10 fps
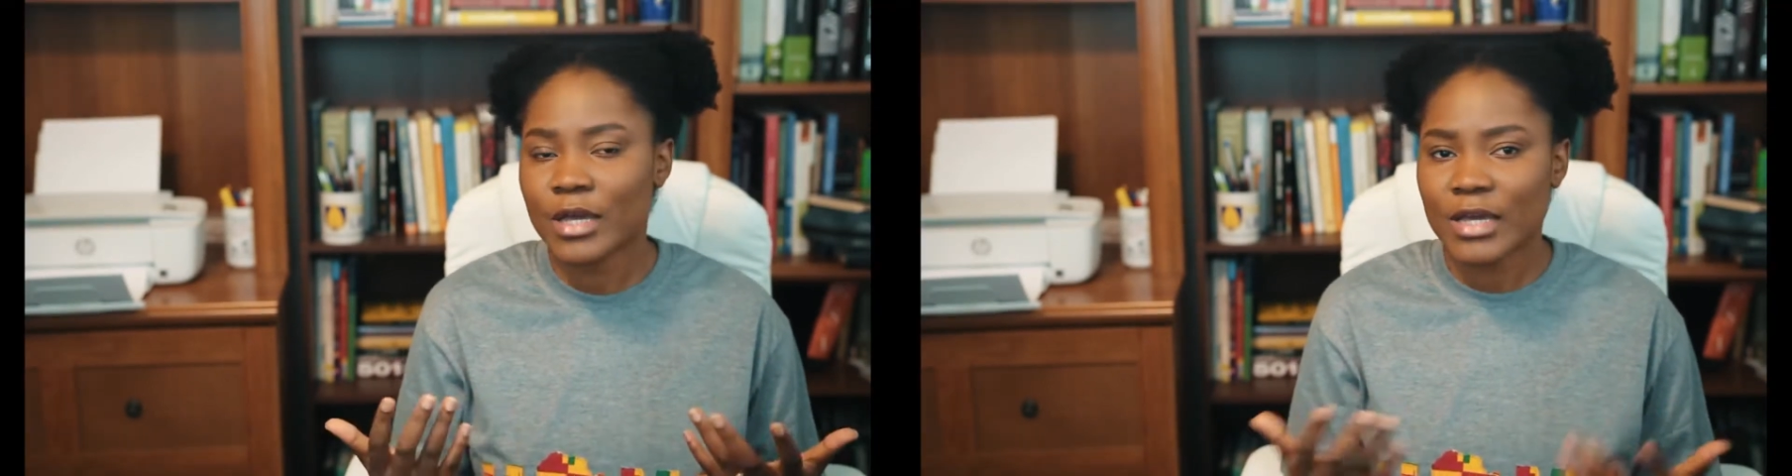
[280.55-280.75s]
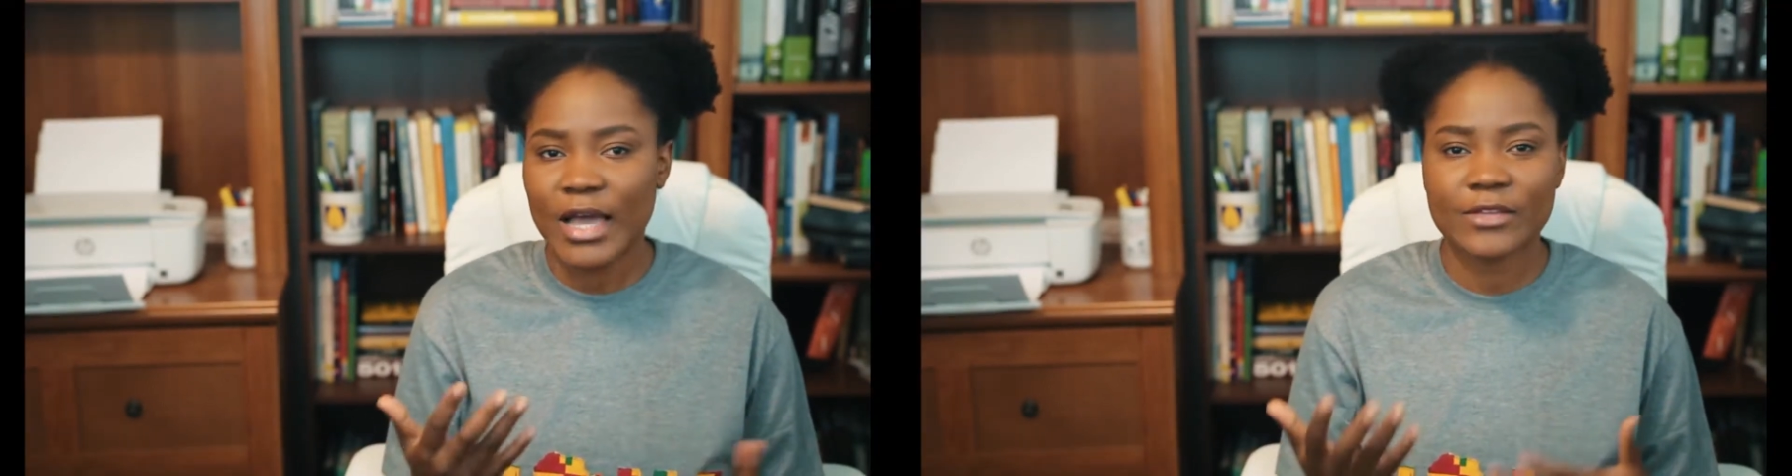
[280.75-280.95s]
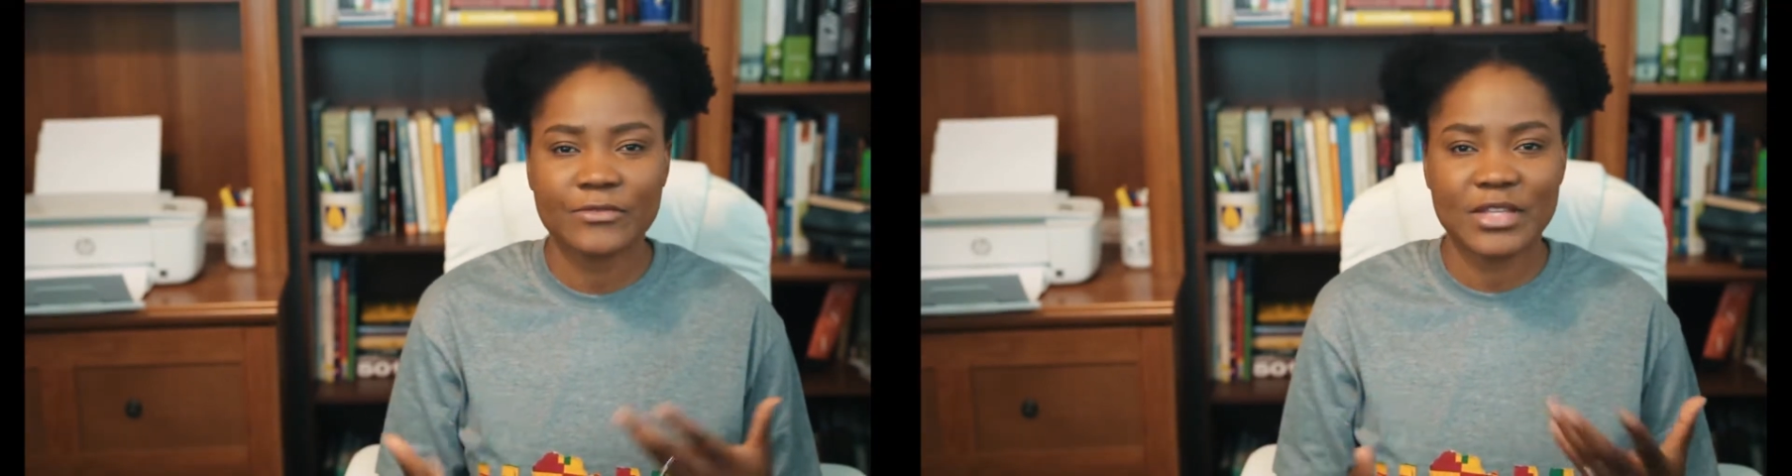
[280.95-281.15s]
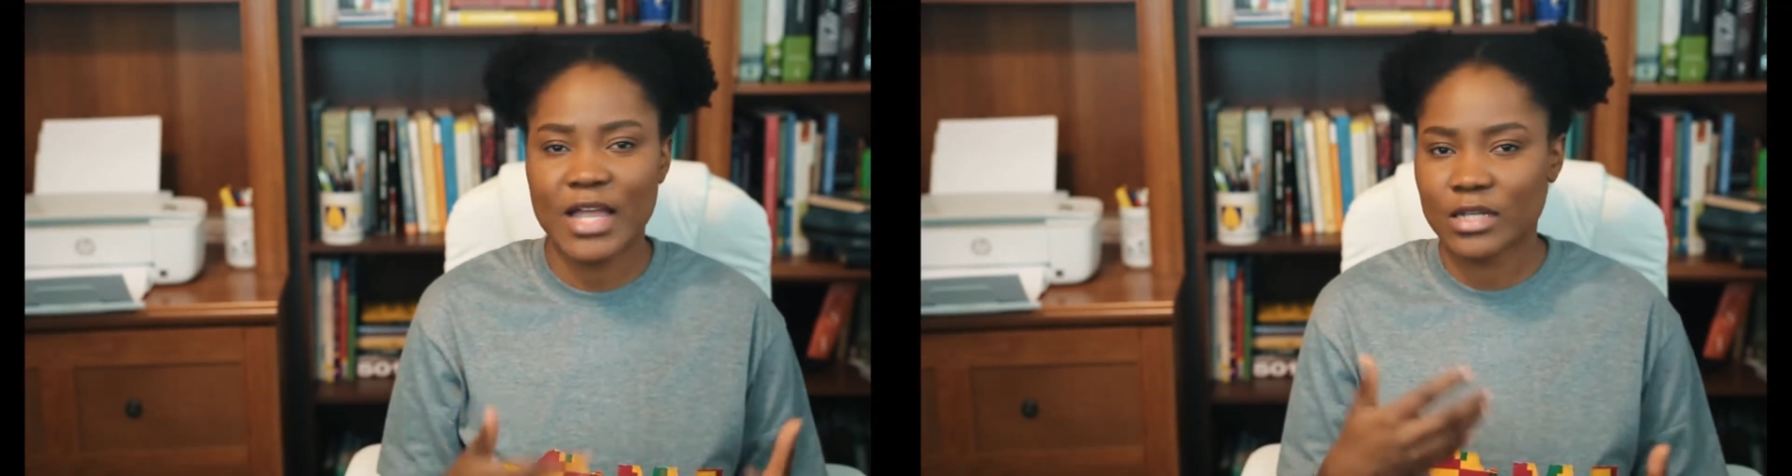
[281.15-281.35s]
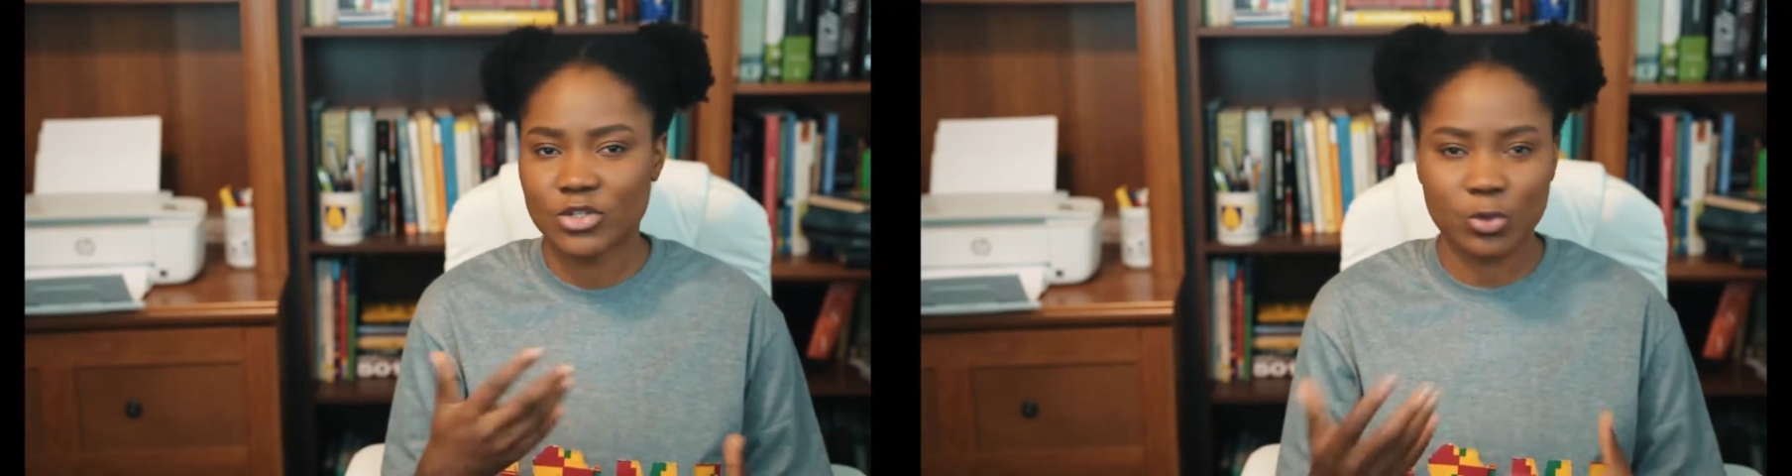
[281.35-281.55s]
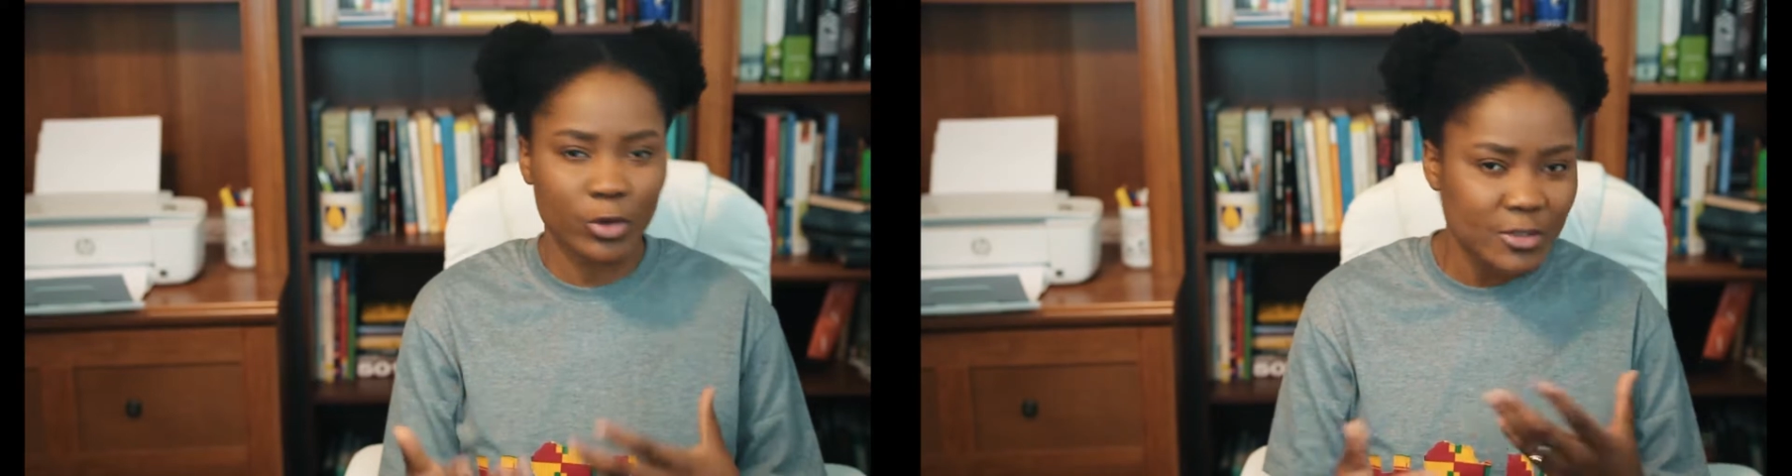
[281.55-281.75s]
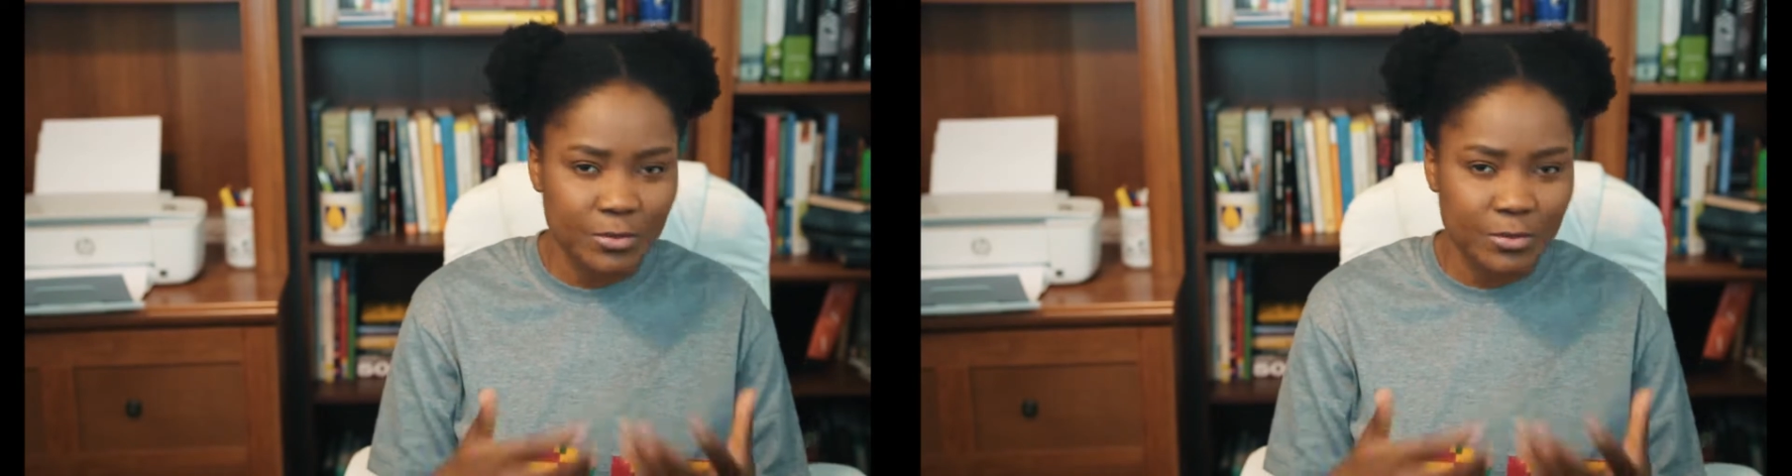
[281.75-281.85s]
kind of in that choice